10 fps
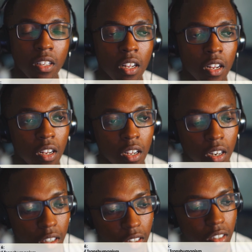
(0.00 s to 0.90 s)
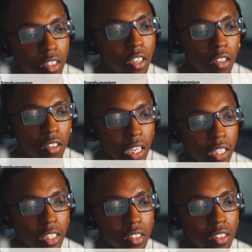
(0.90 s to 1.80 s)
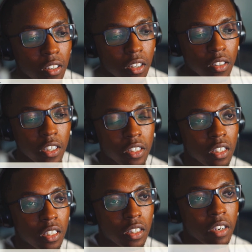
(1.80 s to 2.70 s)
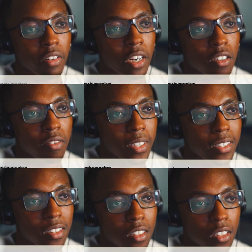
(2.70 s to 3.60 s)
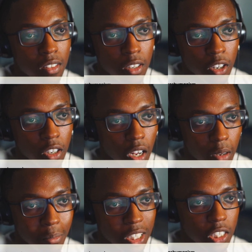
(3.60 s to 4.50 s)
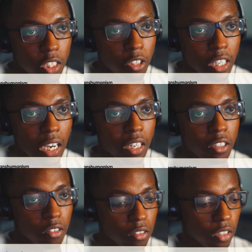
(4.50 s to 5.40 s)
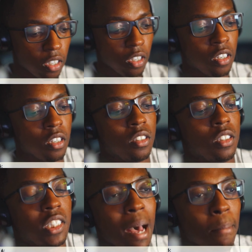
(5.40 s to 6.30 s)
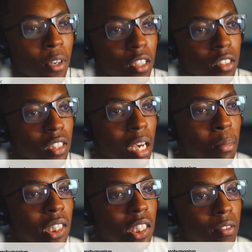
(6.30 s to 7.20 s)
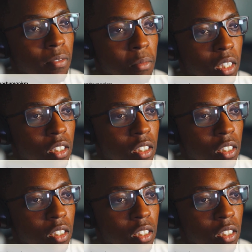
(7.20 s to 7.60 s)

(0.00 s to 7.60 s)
And there's a theoretical physicist called Michio Kaku. He's a Japanese, I believe, Michio